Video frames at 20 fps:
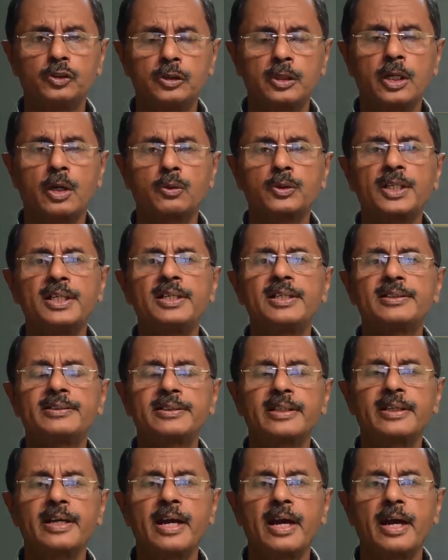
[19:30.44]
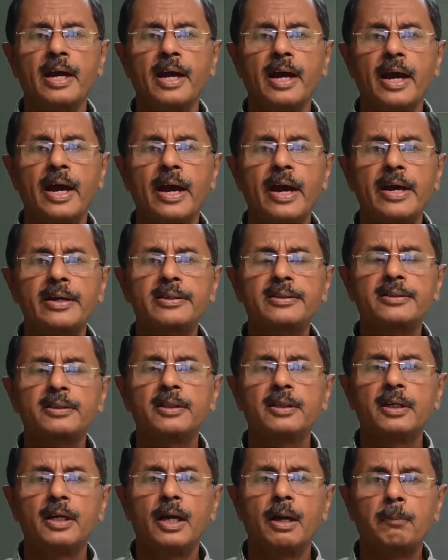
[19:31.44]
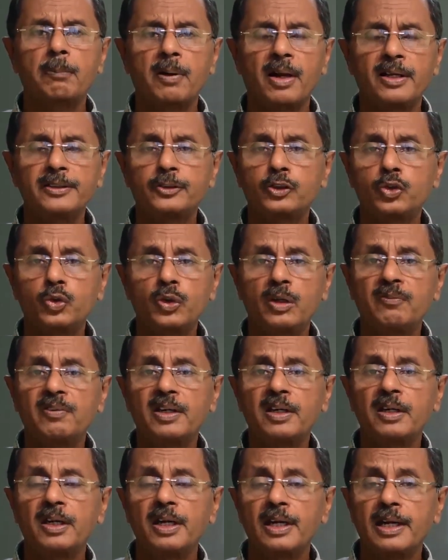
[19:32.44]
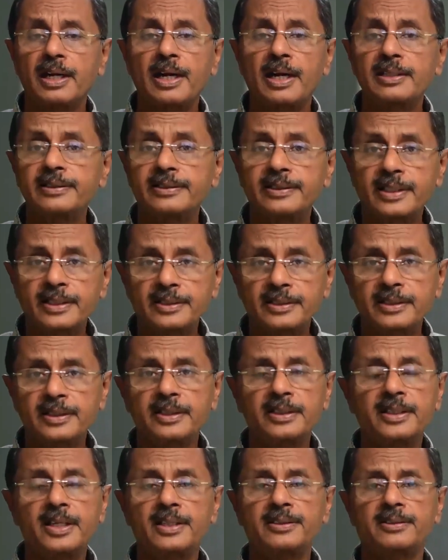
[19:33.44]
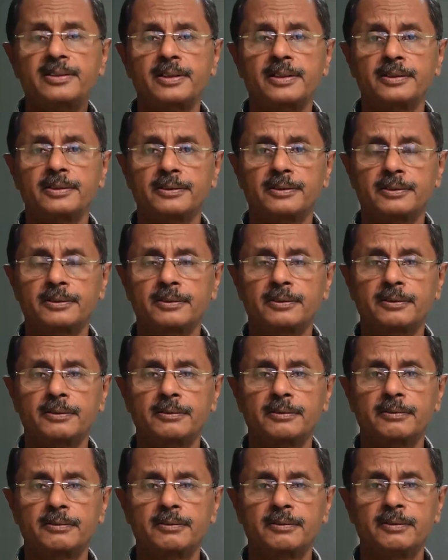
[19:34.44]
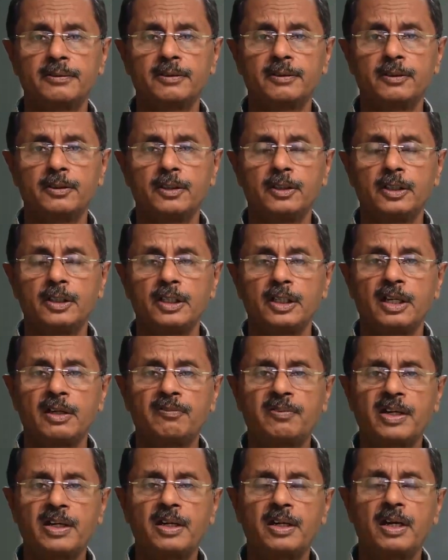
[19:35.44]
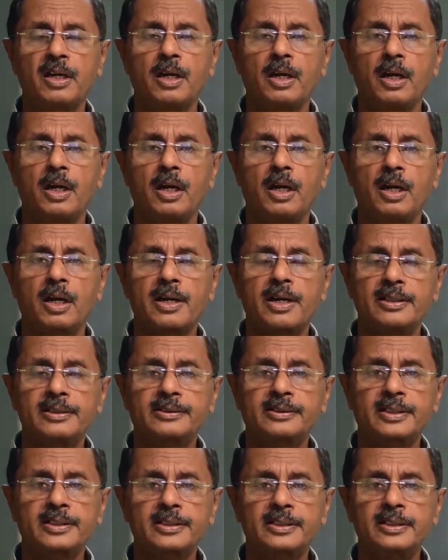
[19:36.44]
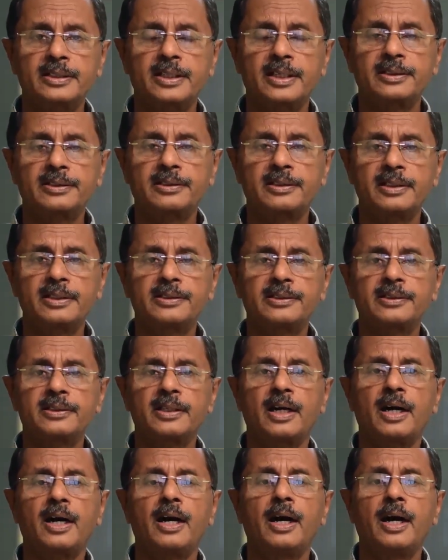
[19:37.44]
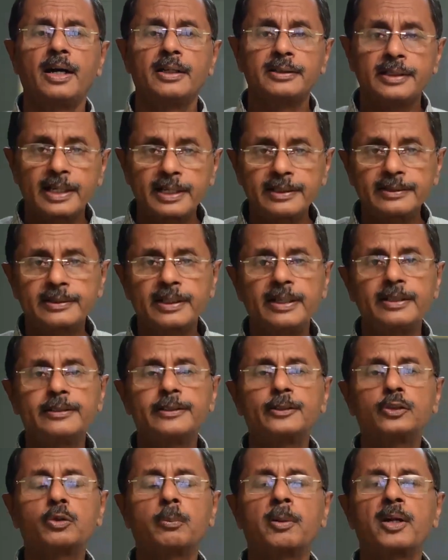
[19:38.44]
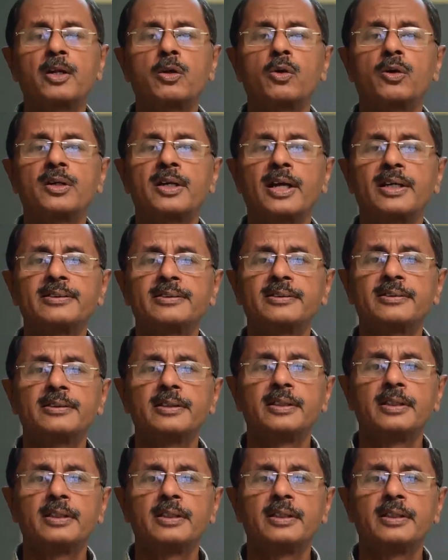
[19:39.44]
Now the ESI Act applies to even construction industries. Even construction industries, recently the Supreme Court has